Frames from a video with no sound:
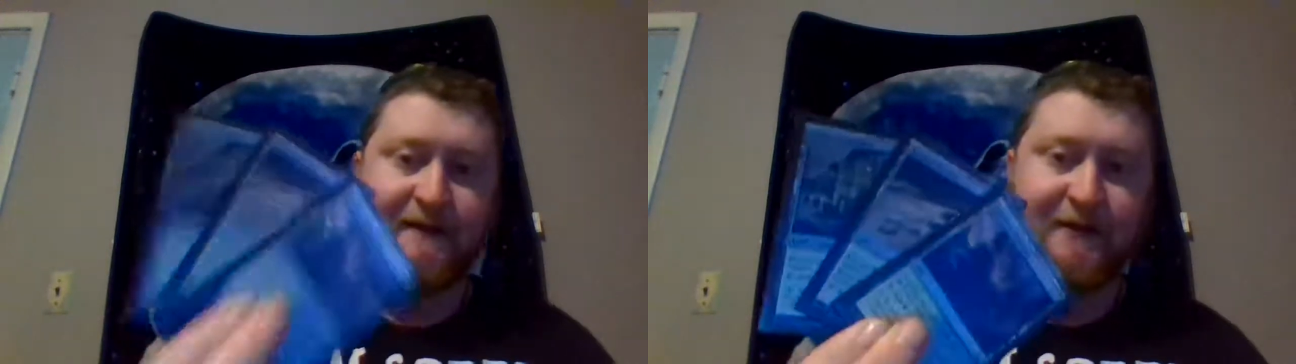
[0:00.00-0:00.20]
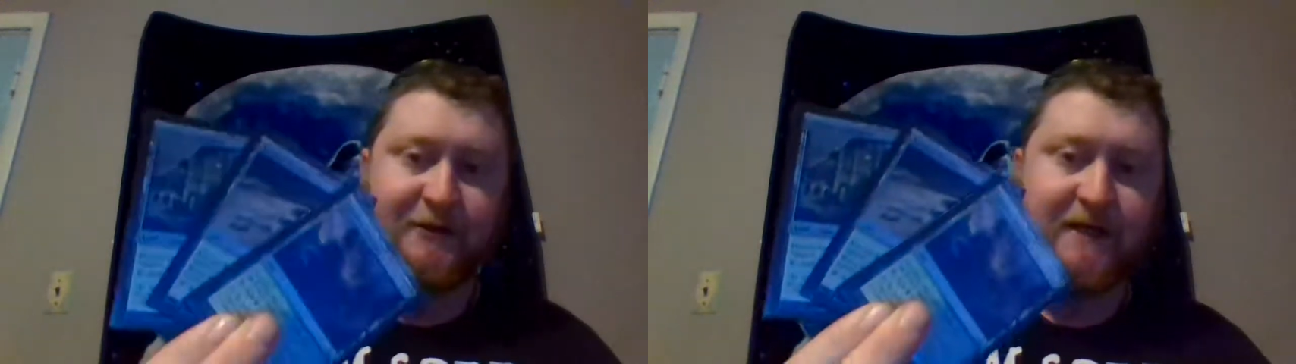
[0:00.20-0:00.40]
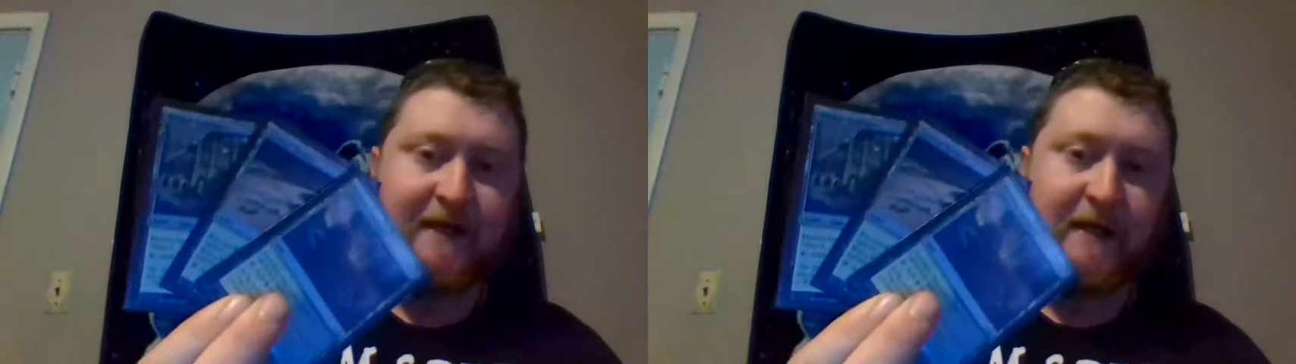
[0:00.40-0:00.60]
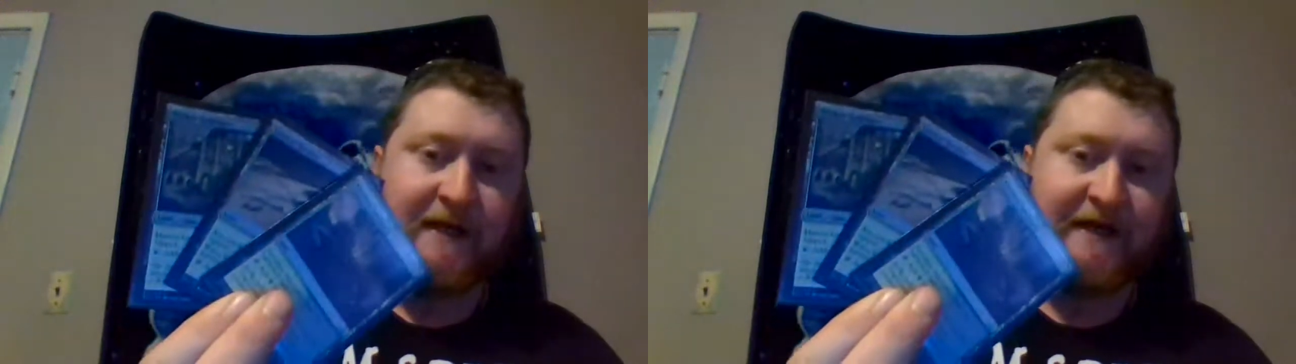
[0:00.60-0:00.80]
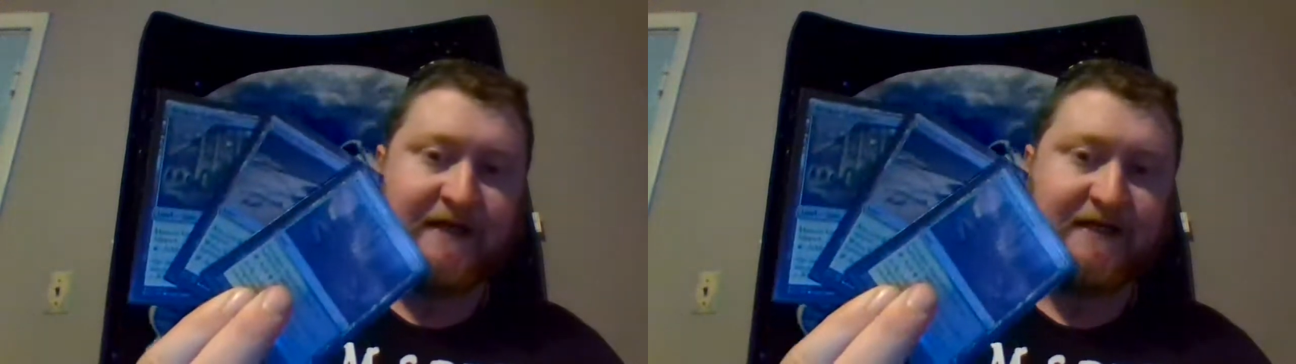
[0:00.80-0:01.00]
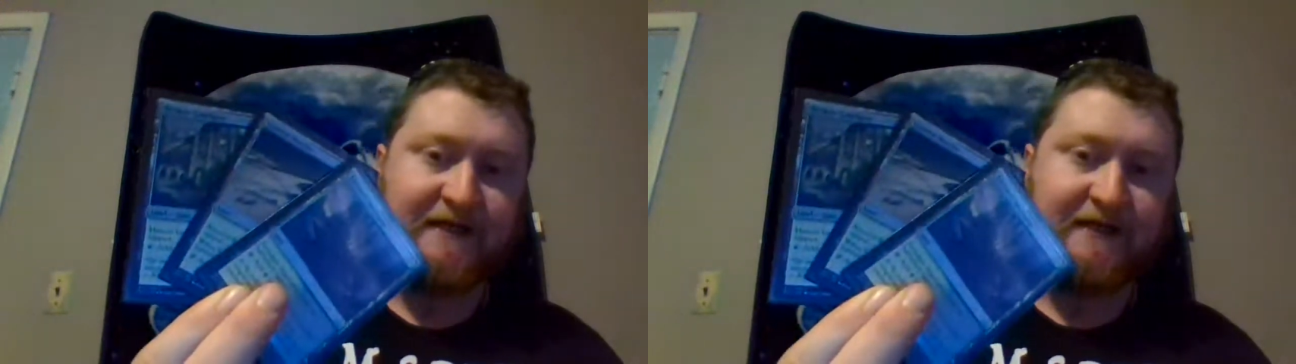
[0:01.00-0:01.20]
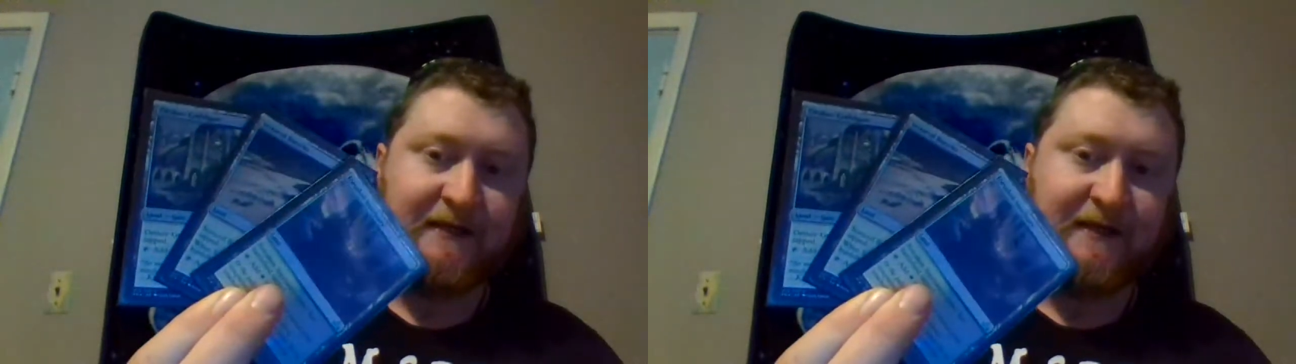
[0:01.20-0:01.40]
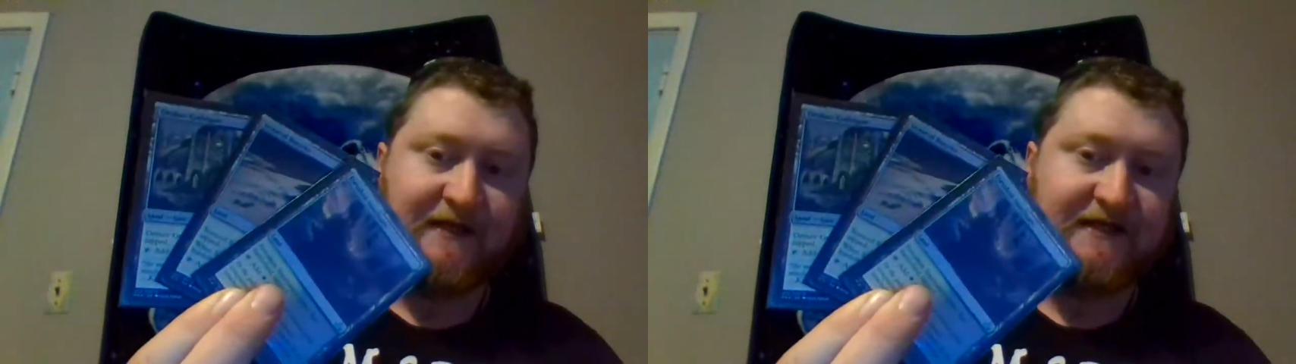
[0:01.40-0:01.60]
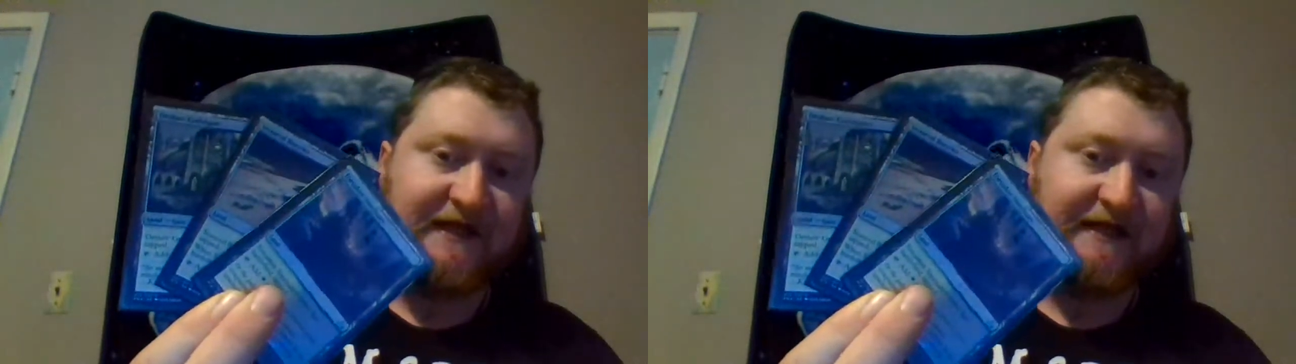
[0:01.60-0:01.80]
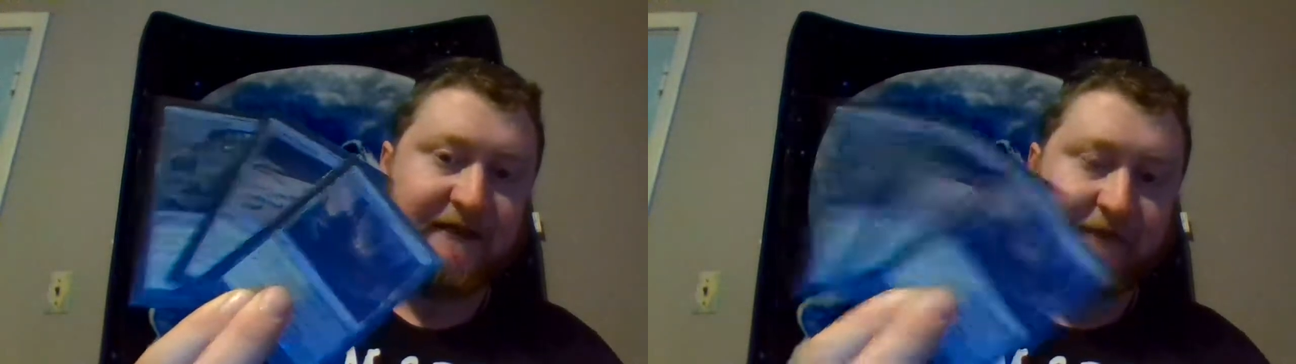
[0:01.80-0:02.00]
the Tri-lands in this
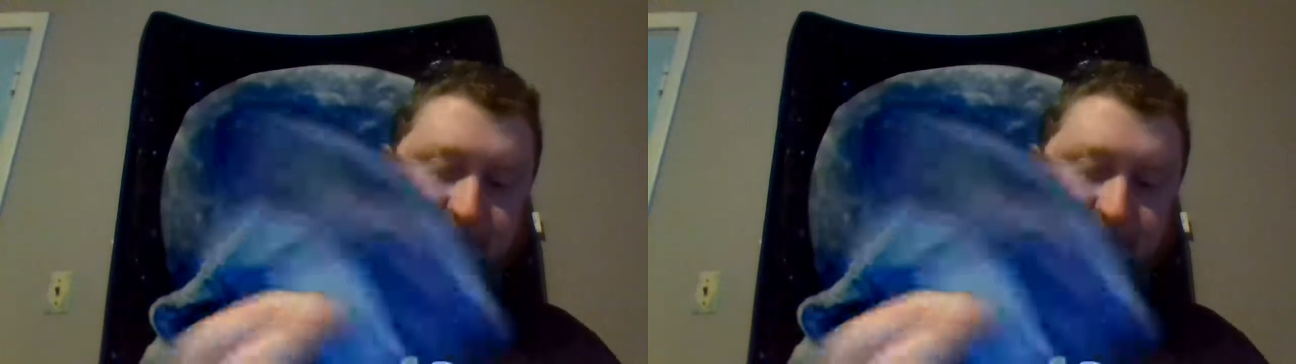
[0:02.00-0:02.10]
deck.